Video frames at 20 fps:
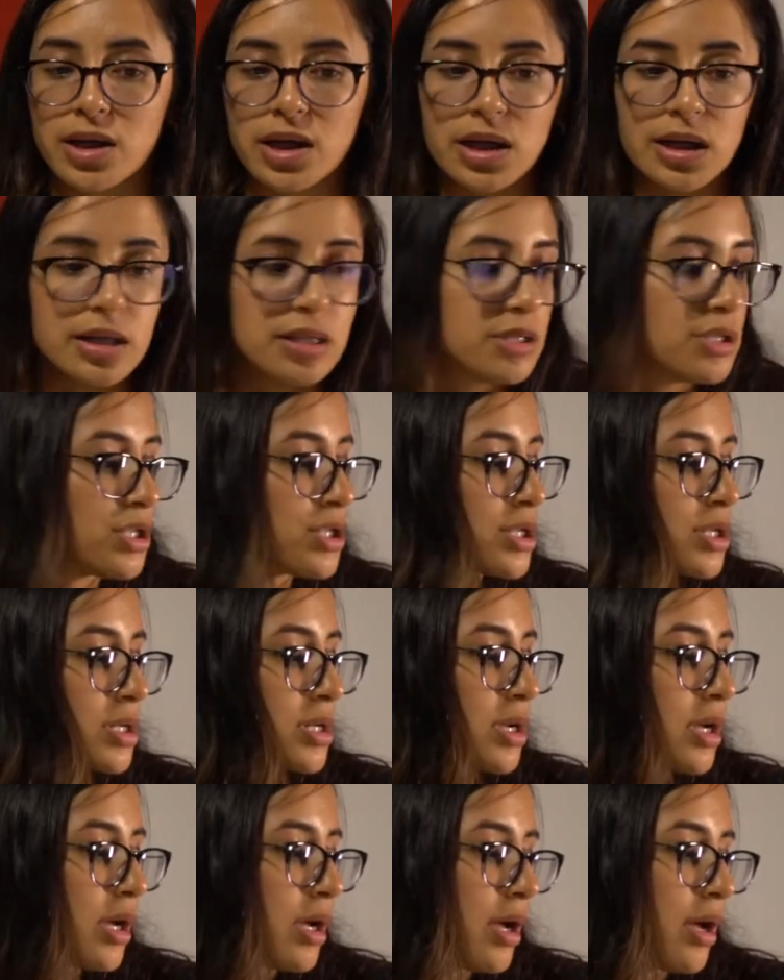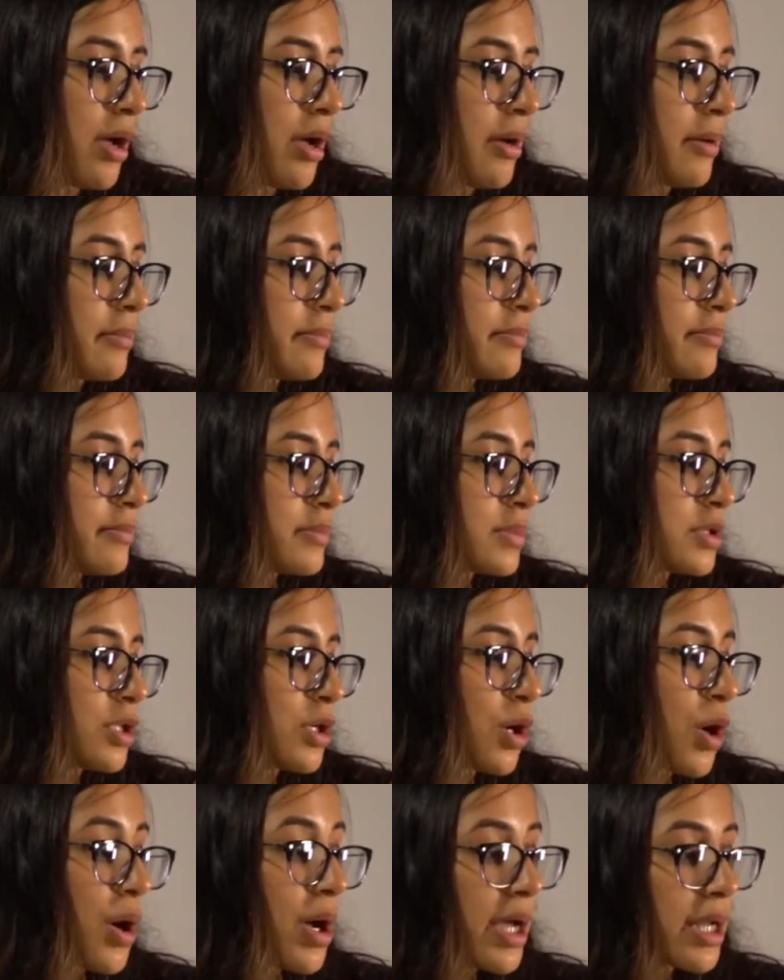inch. So
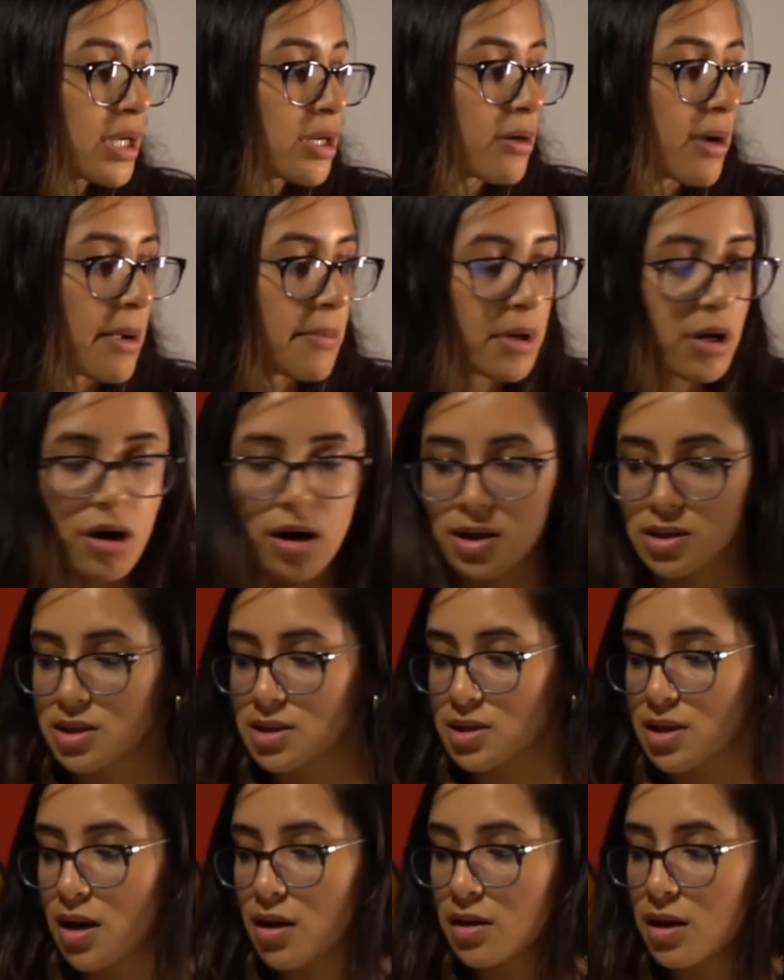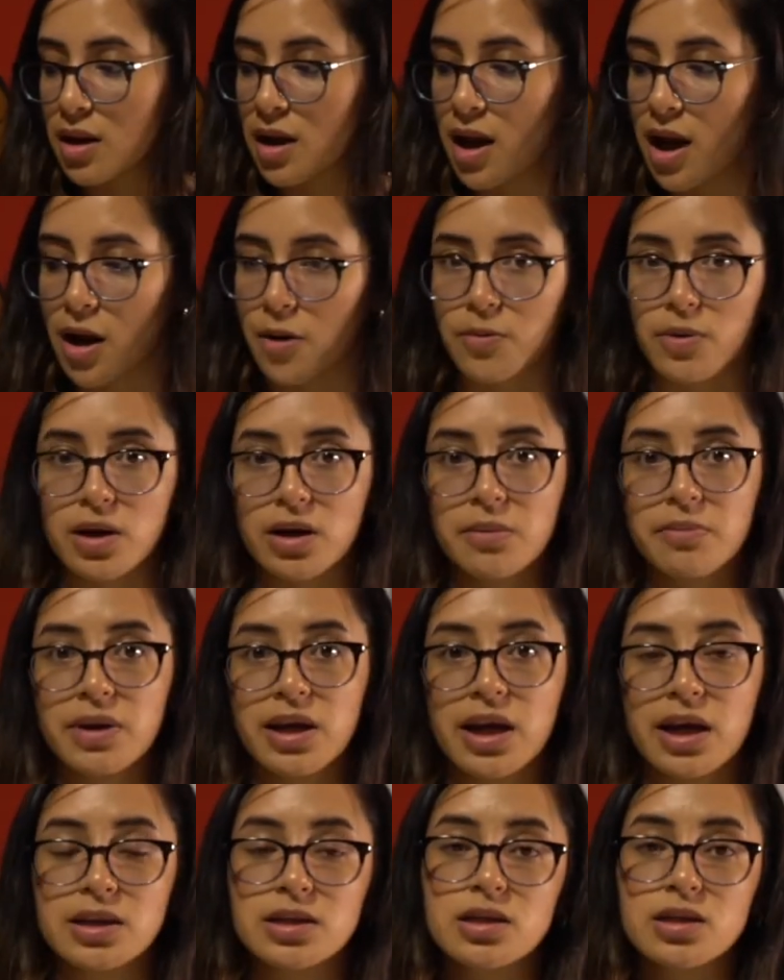go ahead and grab a cardstock, and we're going to
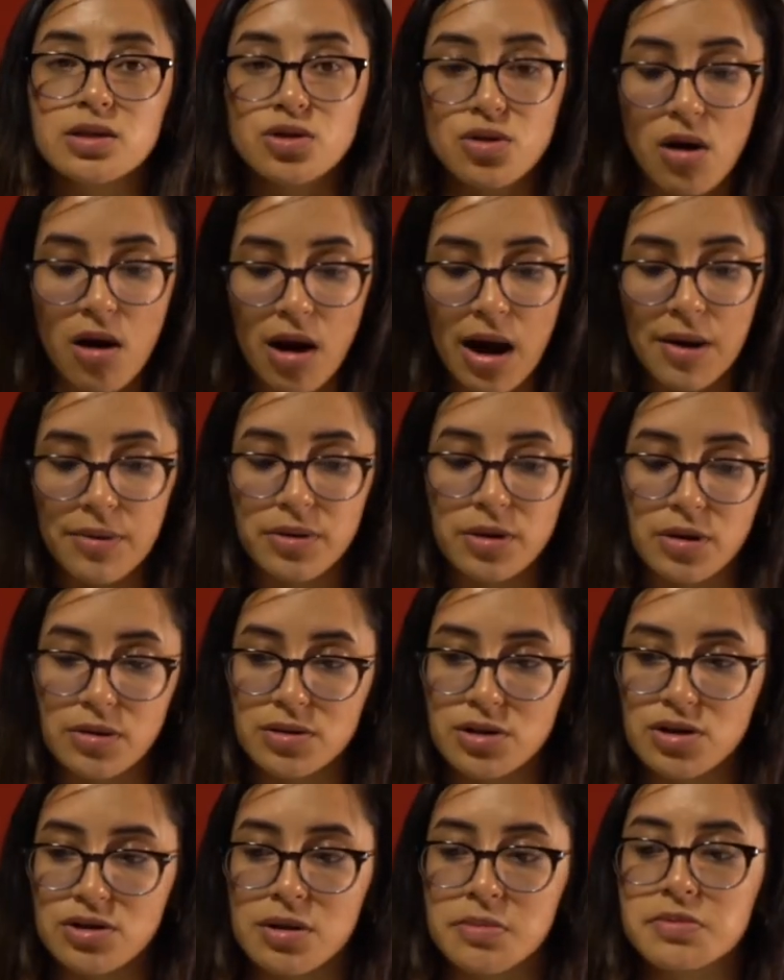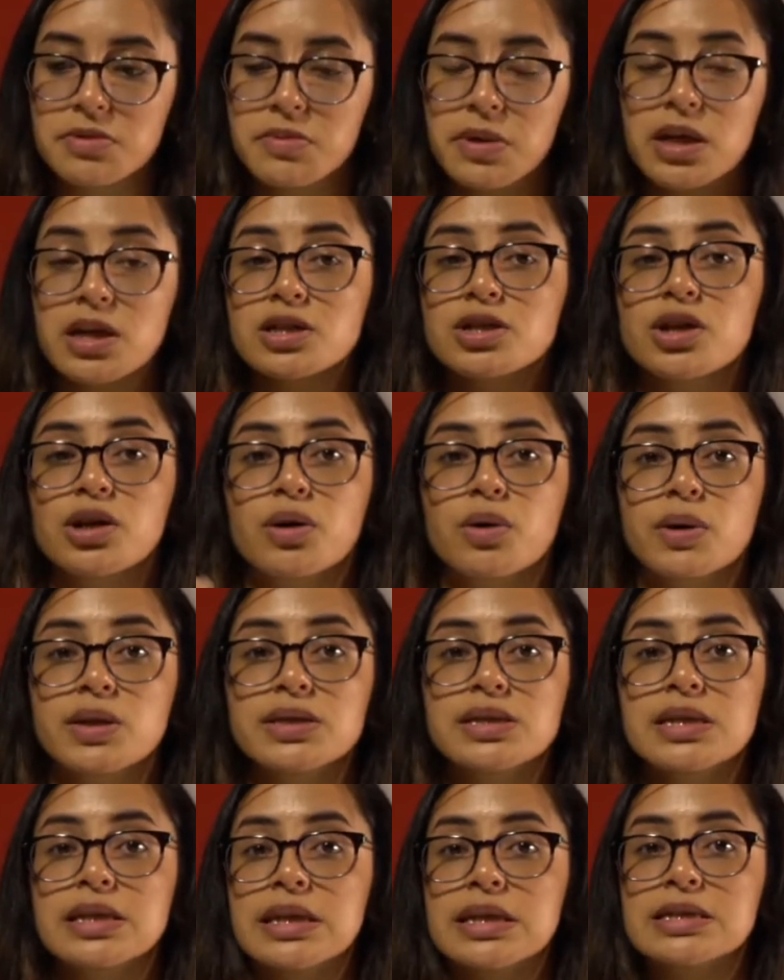begin to draw out those strips because you're going
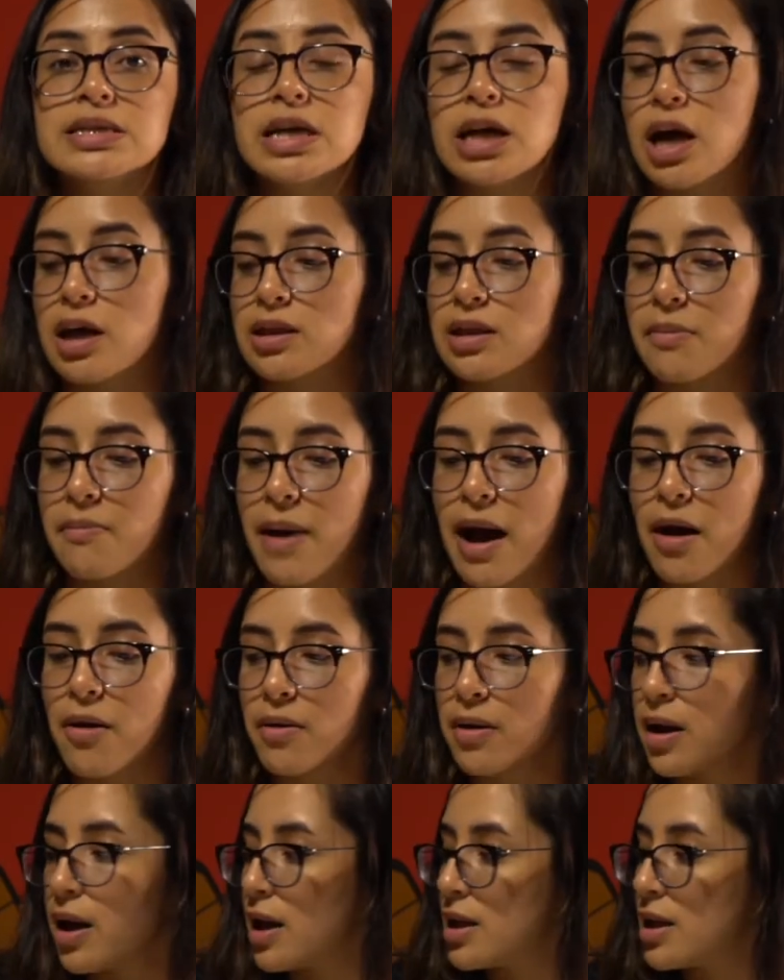to need to cut them out.